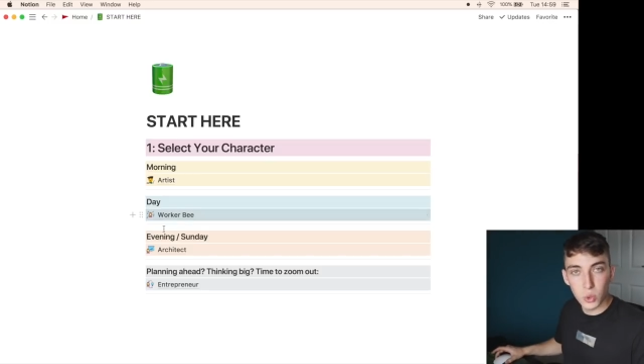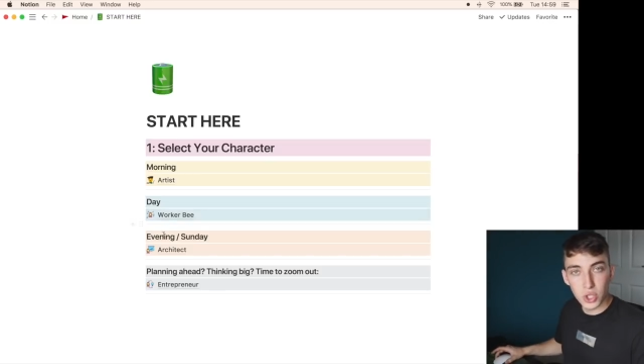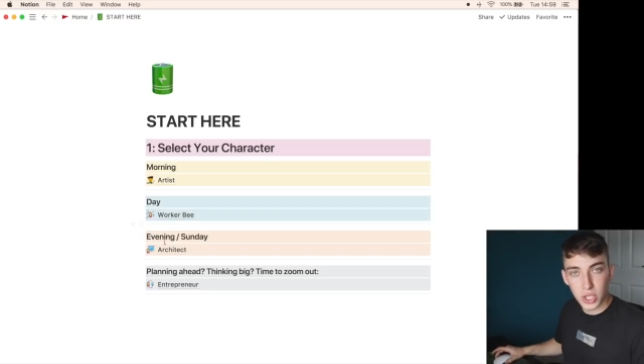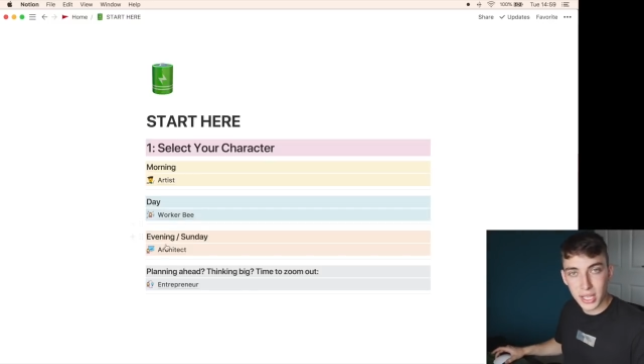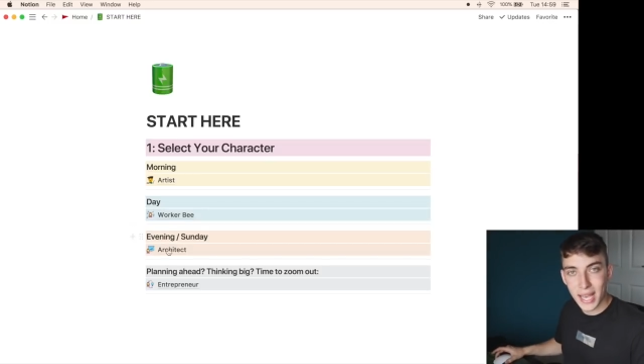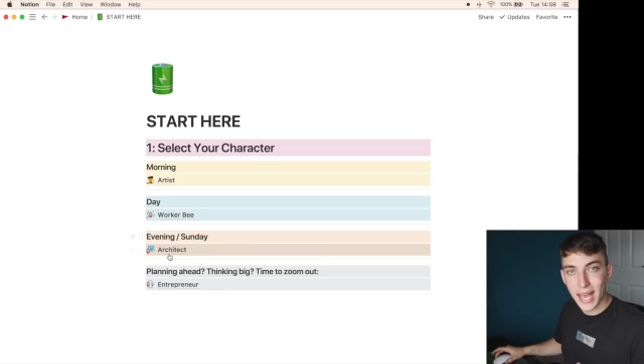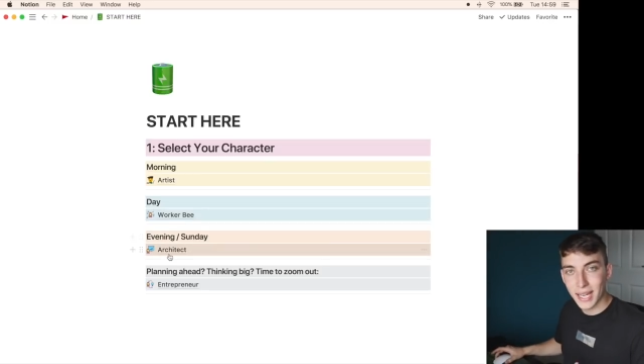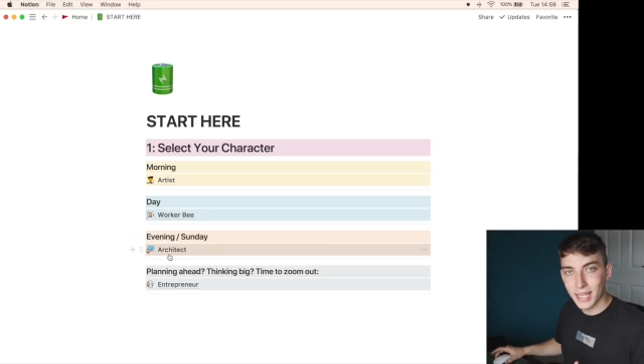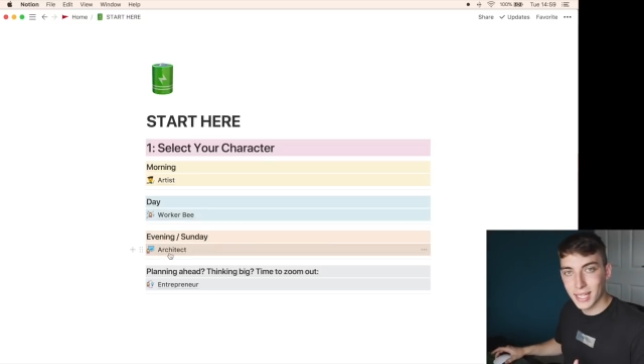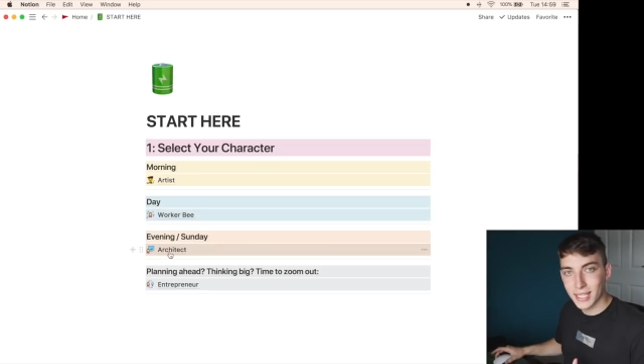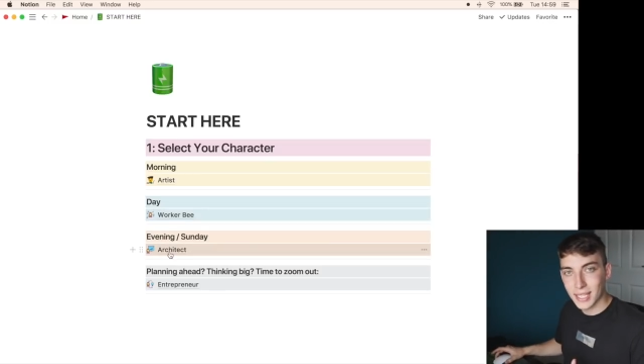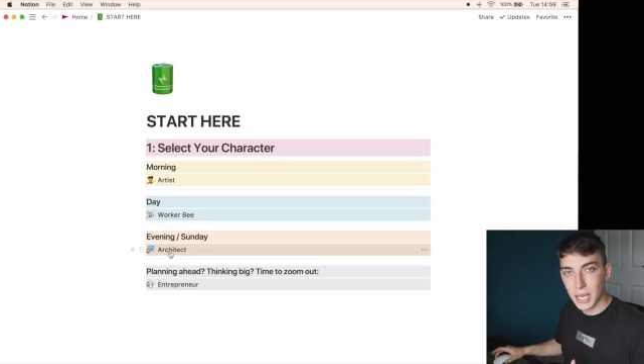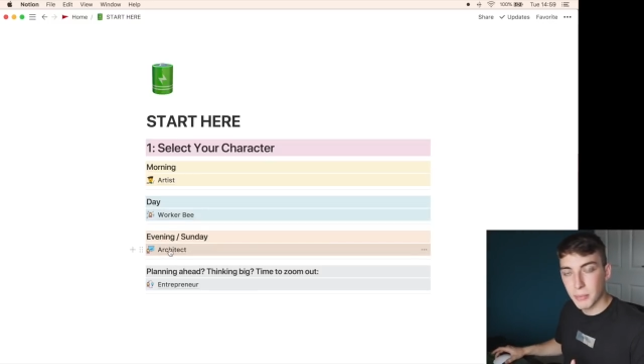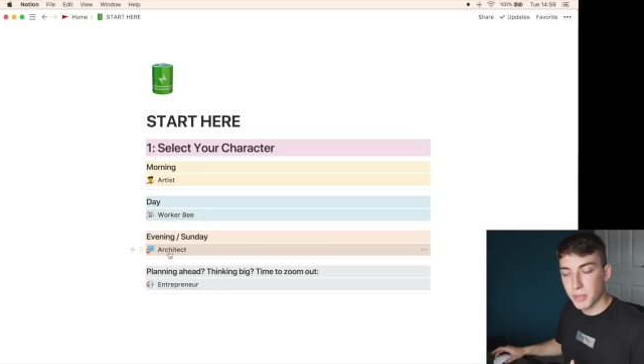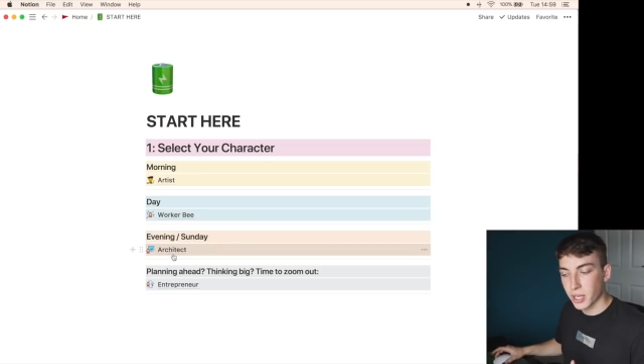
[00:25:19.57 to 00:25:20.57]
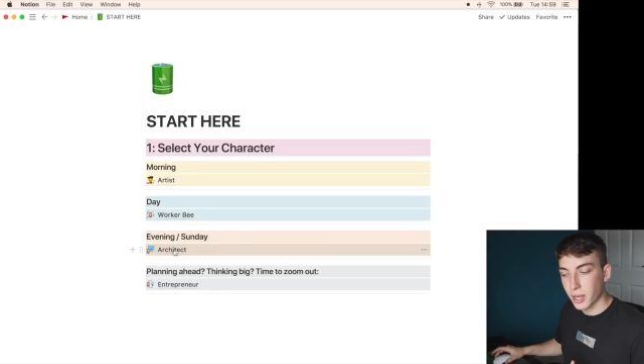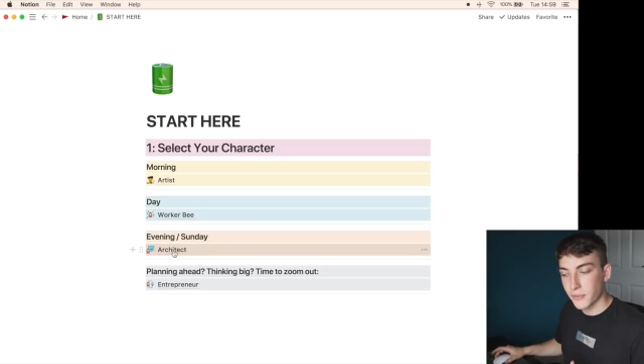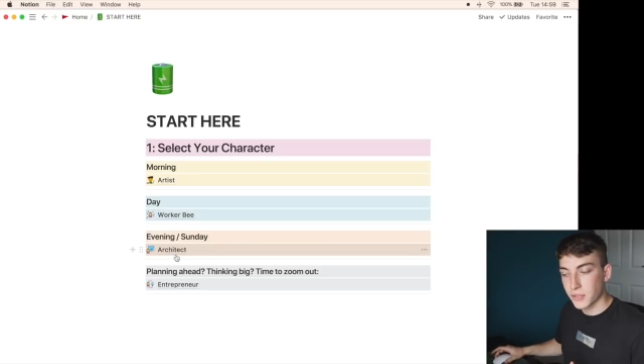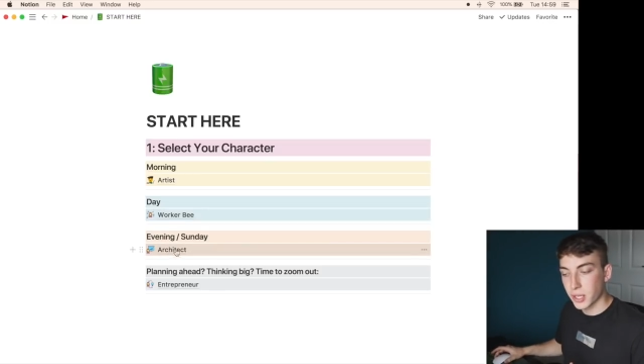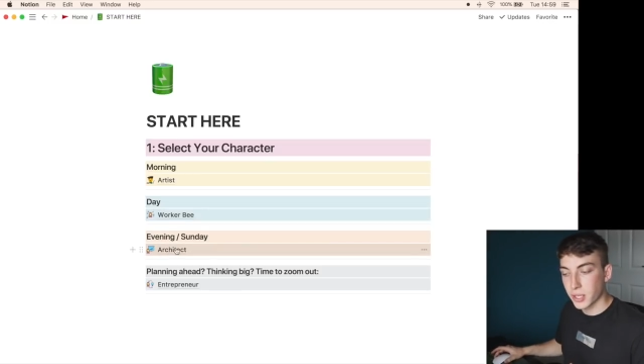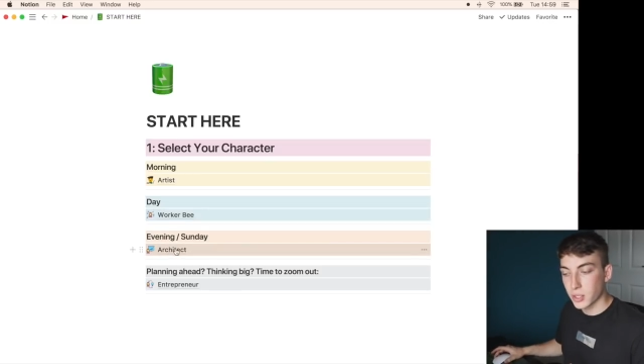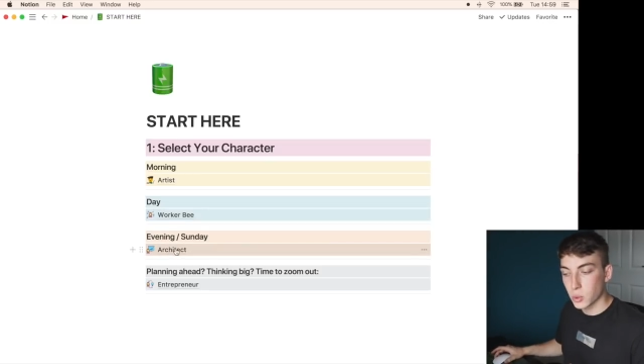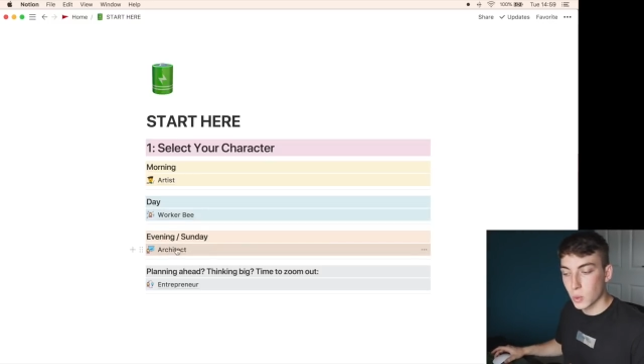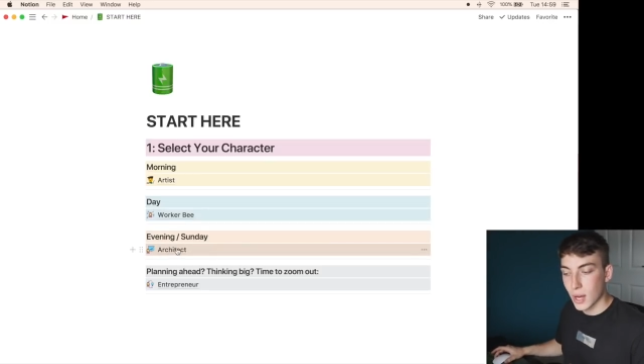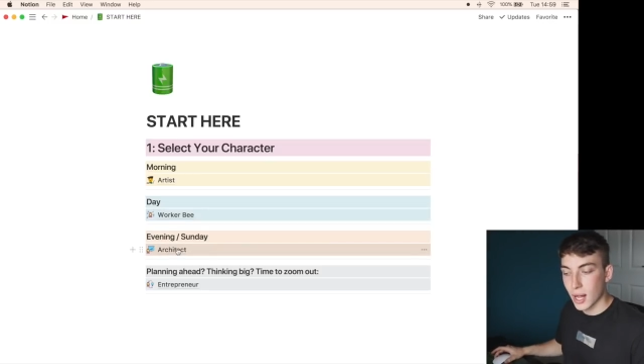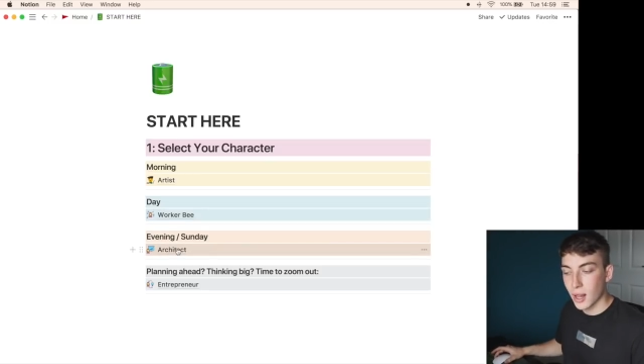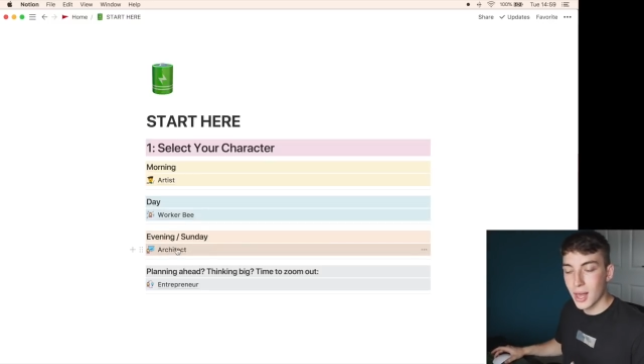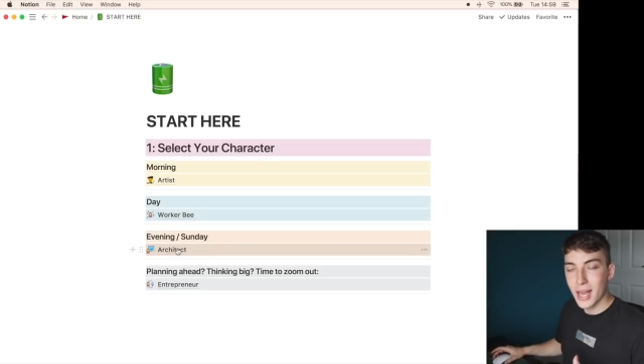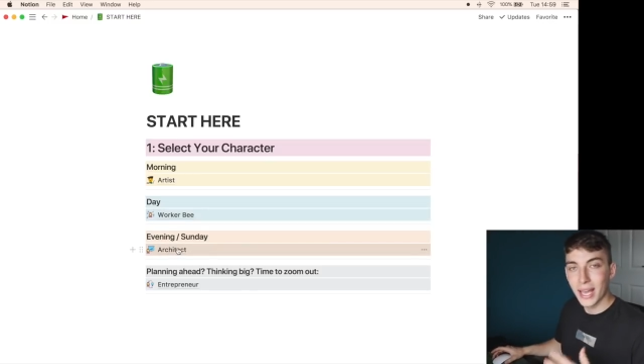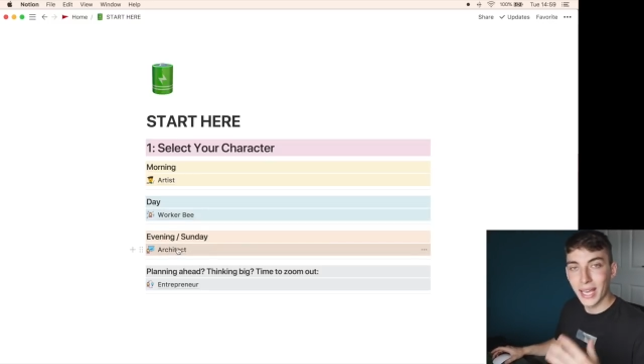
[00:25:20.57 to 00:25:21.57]
which again, the same thing I've done as
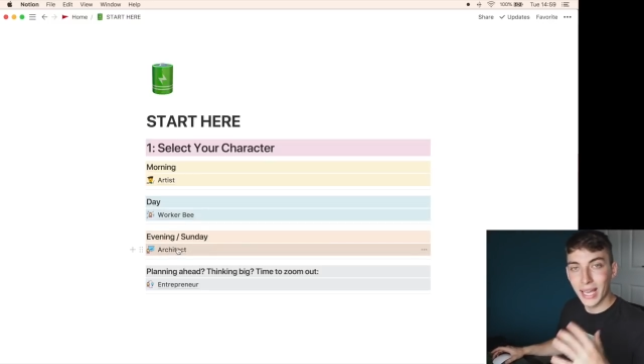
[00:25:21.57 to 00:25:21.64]
well.